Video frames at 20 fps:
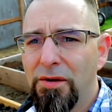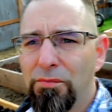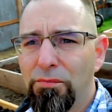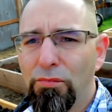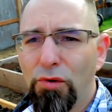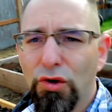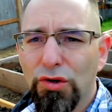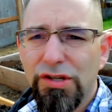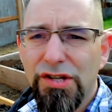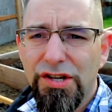
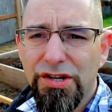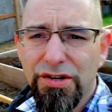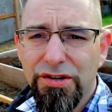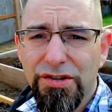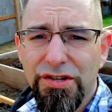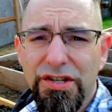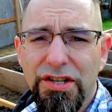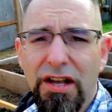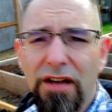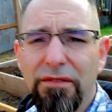
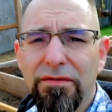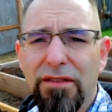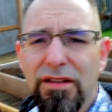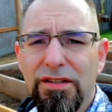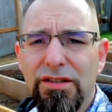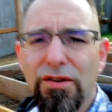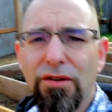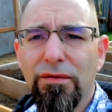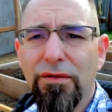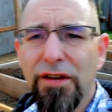mulchier stuff
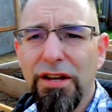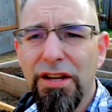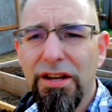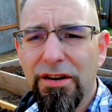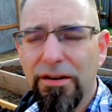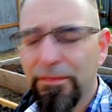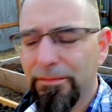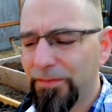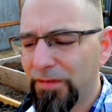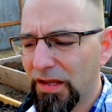that's over
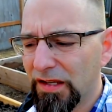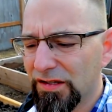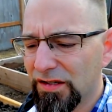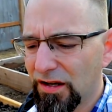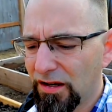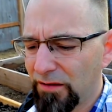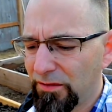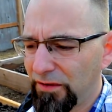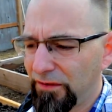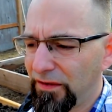here is
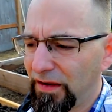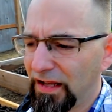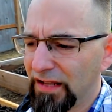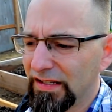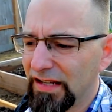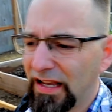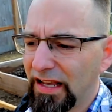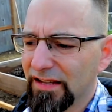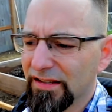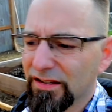going to be
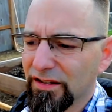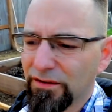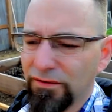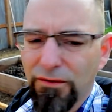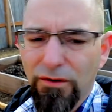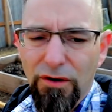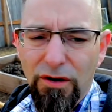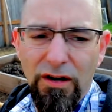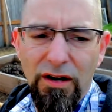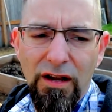fantastic
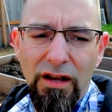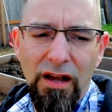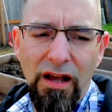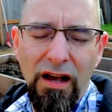for,